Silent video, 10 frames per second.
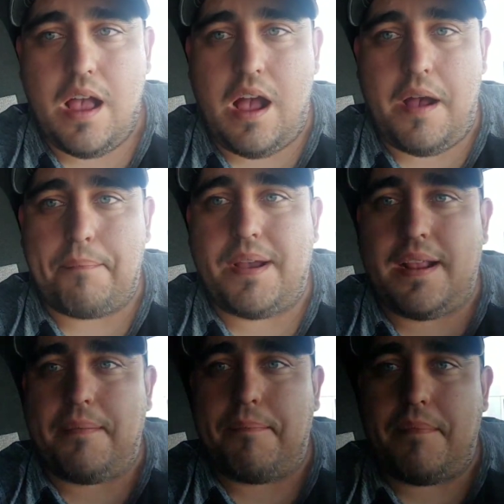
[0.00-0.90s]

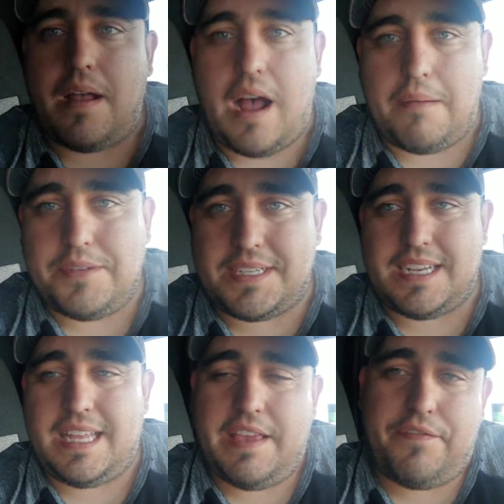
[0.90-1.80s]
But I'm just
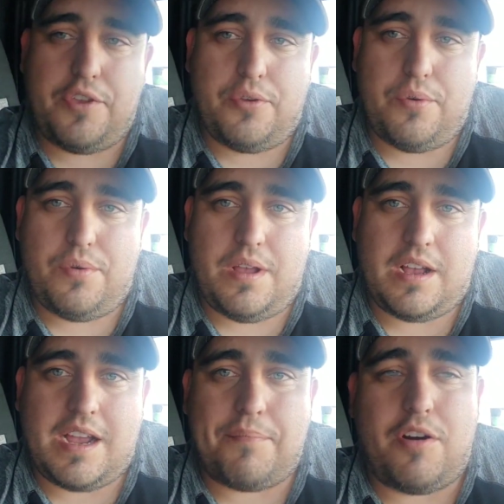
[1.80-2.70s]
going to give you a
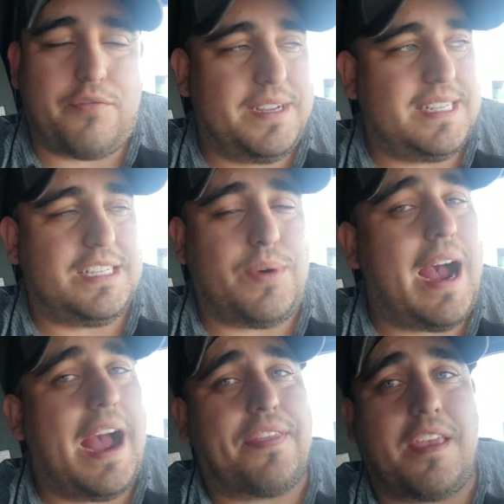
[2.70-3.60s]
couple of reasons why
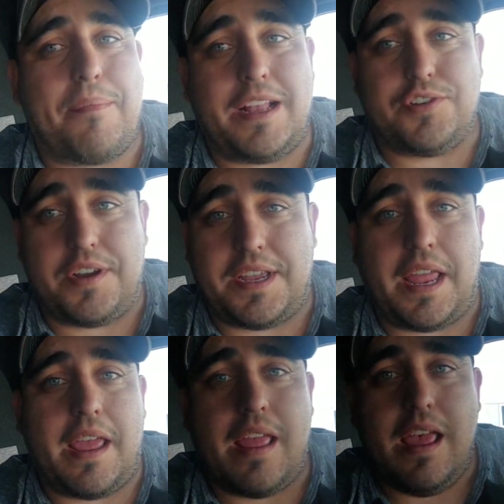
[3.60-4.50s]
I think May
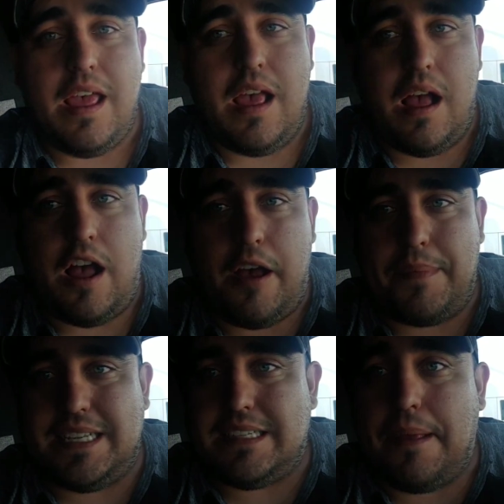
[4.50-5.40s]
Trucking
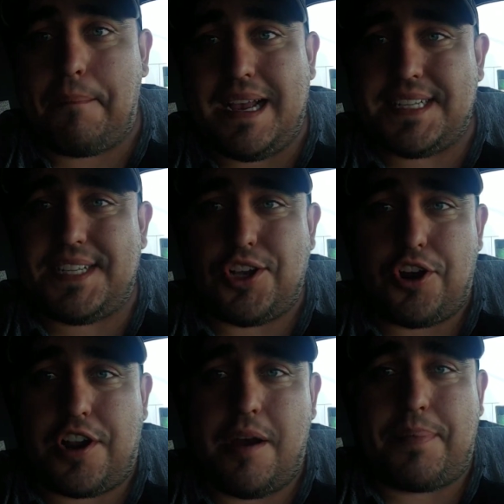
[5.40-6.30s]
is the best
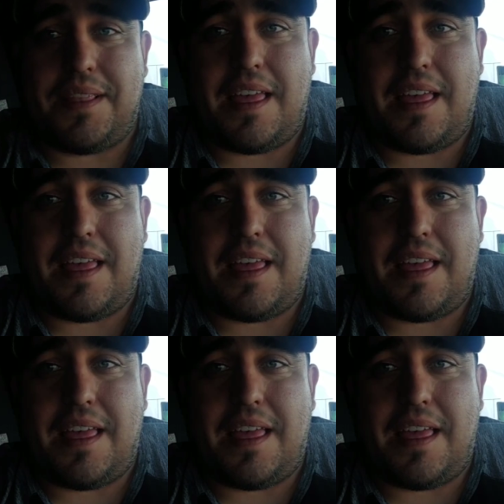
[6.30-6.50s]
starter company